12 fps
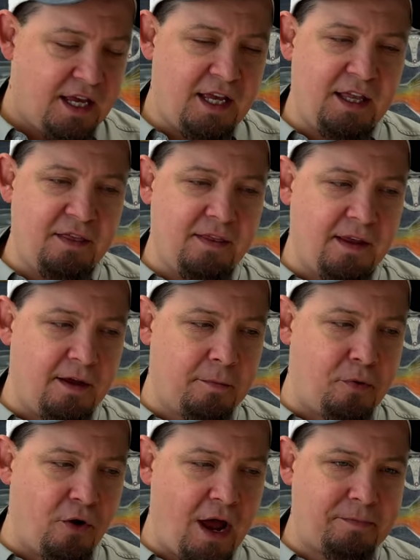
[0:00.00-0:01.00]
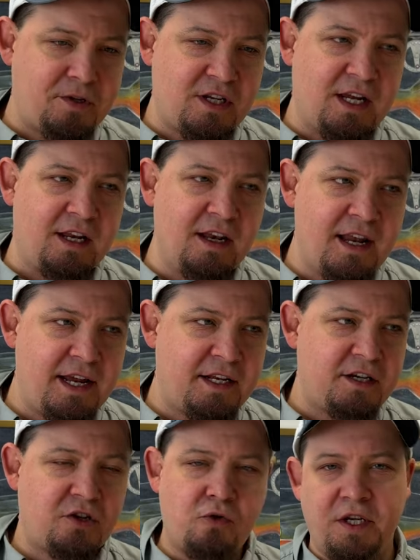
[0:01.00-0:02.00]
in late
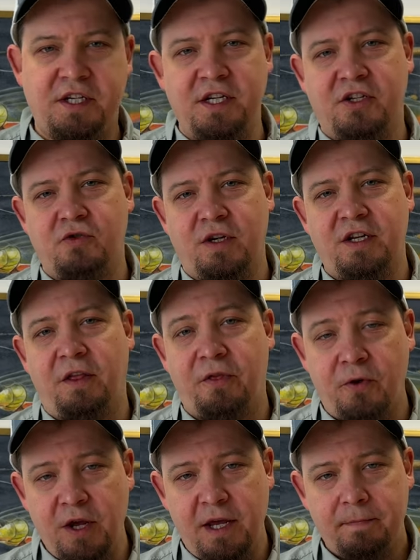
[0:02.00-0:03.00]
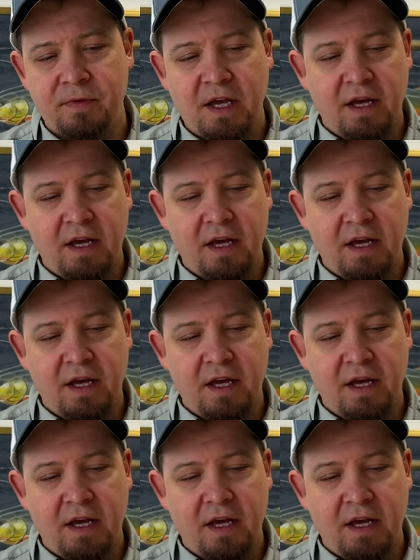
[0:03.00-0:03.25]
2023,